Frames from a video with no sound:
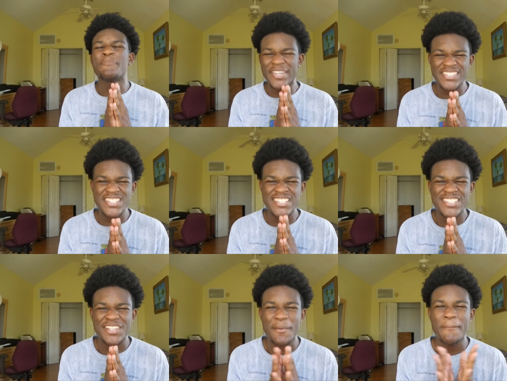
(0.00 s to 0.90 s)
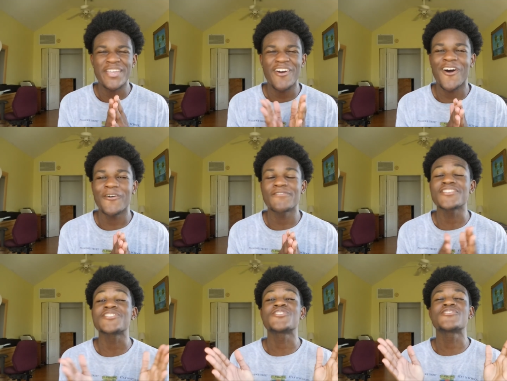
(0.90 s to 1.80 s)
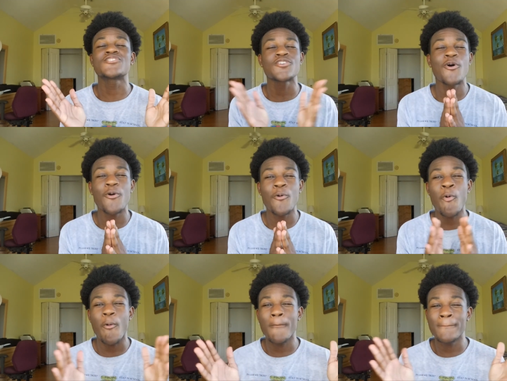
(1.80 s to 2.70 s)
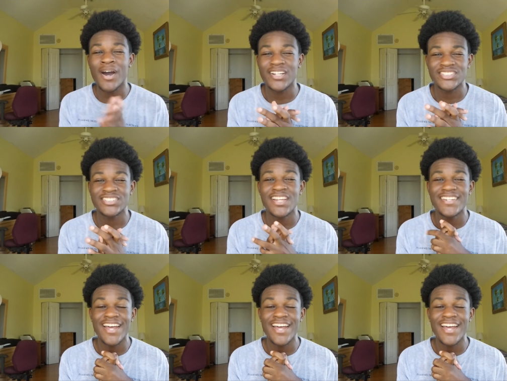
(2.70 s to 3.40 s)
pisses me off so much.